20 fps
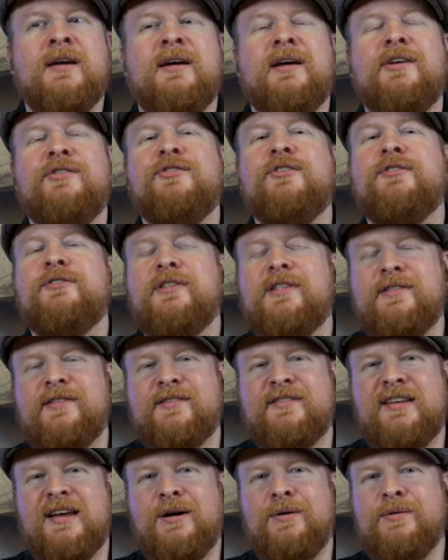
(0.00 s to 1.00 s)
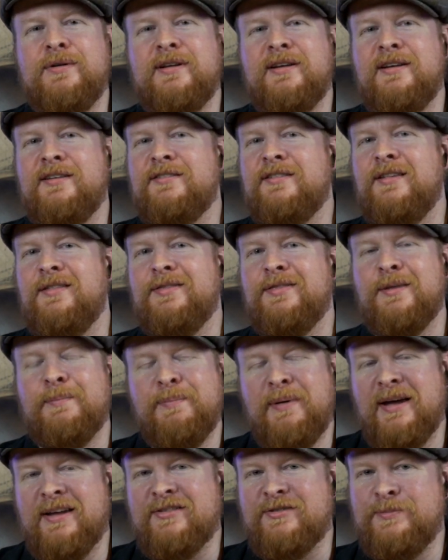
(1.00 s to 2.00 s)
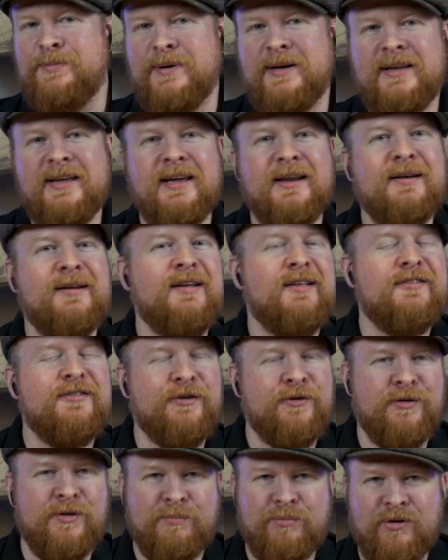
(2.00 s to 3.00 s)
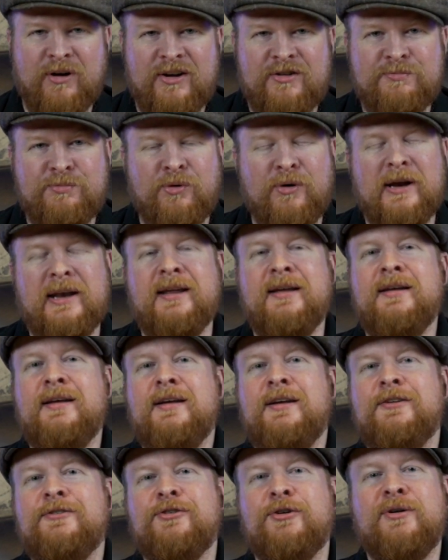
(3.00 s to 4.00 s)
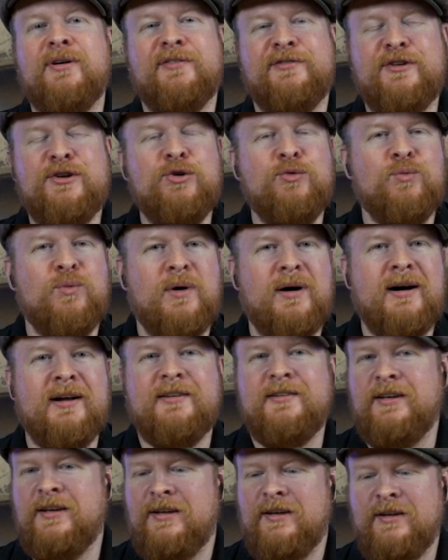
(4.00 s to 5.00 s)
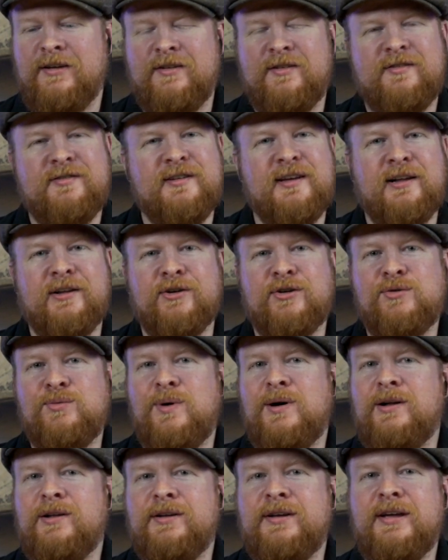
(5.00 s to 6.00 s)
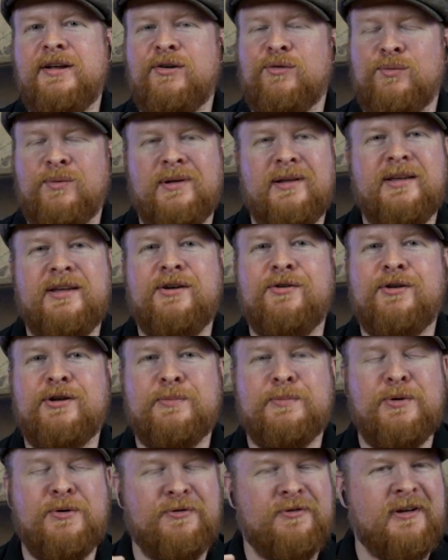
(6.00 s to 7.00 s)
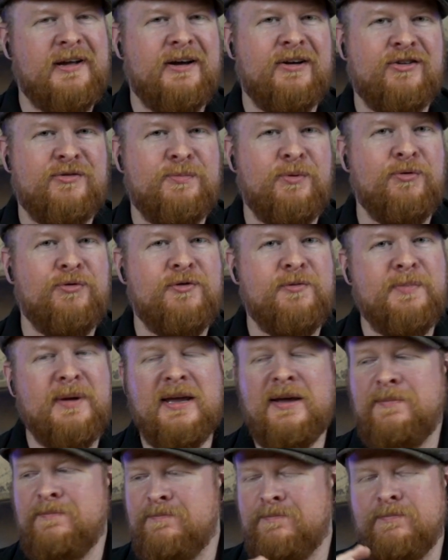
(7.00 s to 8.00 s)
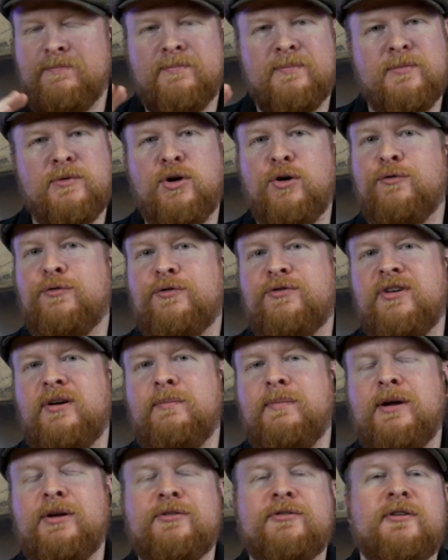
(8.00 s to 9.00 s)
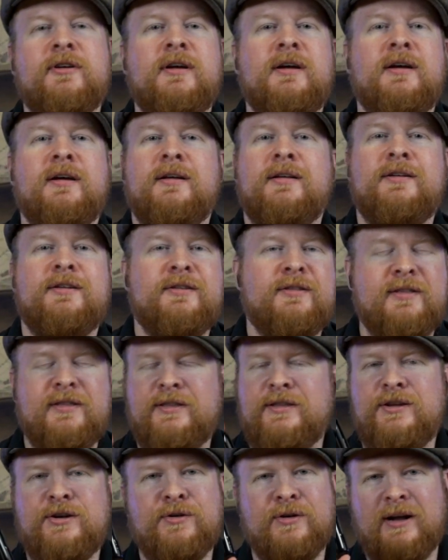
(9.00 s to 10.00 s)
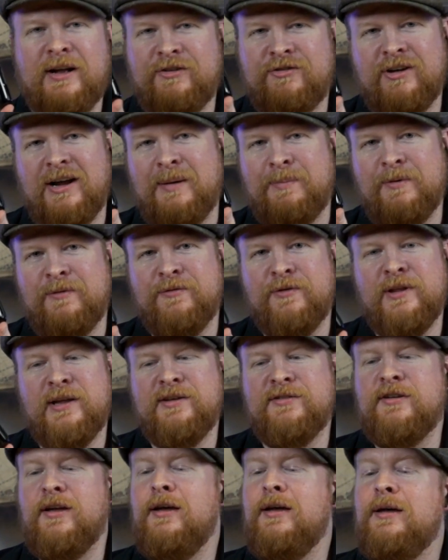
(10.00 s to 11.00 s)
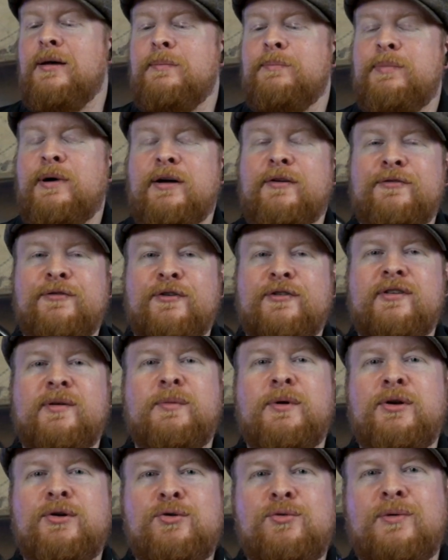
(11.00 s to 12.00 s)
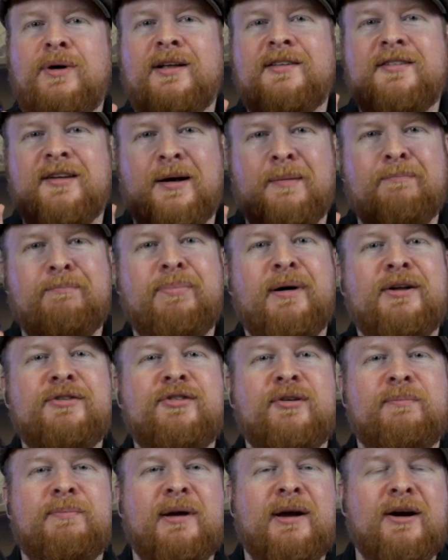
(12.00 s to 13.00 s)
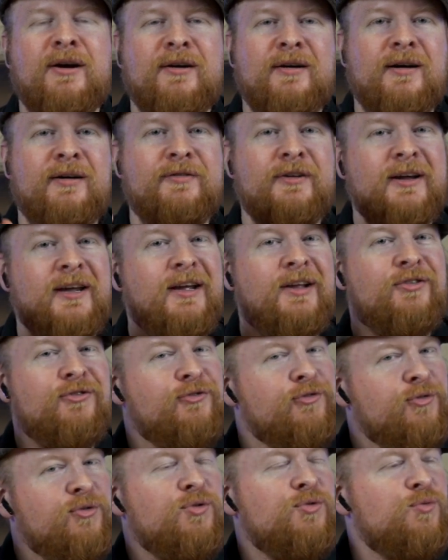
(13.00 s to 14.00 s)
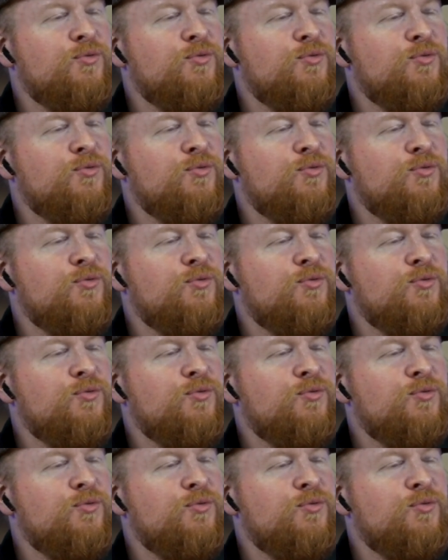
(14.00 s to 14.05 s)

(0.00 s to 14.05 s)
It's just that the sound isn't the best, but again, consider the price point. So if you want stellar quality to really hear your music how it's supposed to be, go for something else. You're not shopping for these. But for someone who wants a budget pair of, again, true